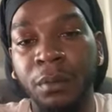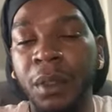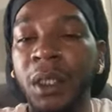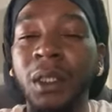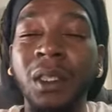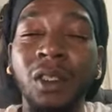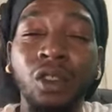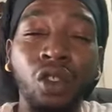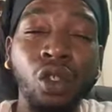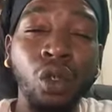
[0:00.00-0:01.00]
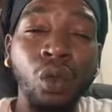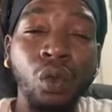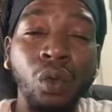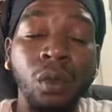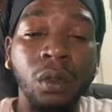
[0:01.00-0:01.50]
but it took two
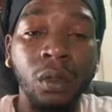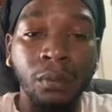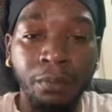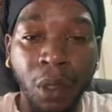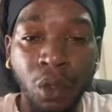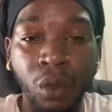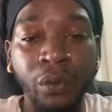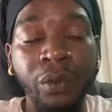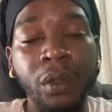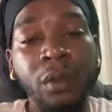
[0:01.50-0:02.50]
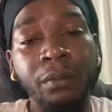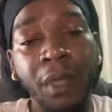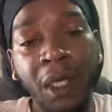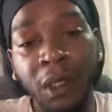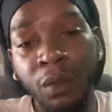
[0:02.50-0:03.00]
both
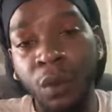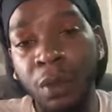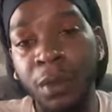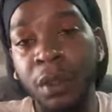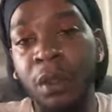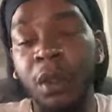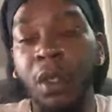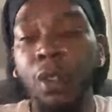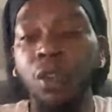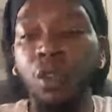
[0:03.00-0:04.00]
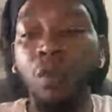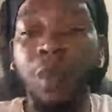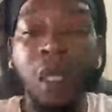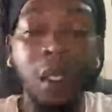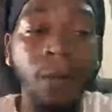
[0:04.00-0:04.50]
man and woman
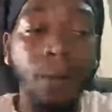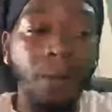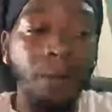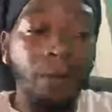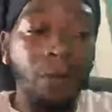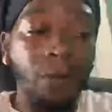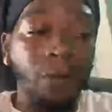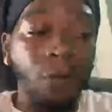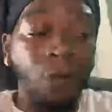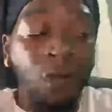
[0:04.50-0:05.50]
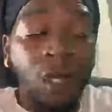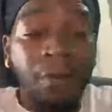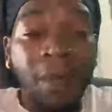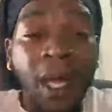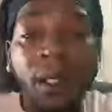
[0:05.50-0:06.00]
to make or
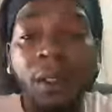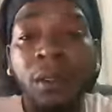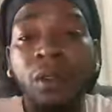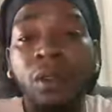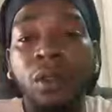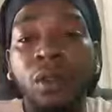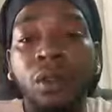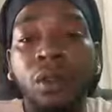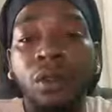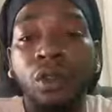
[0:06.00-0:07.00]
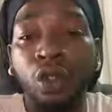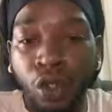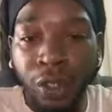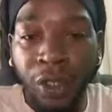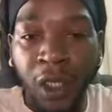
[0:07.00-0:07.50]
combine to
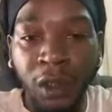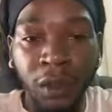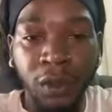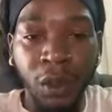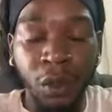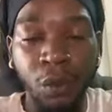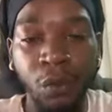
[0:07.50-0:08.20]
create the soul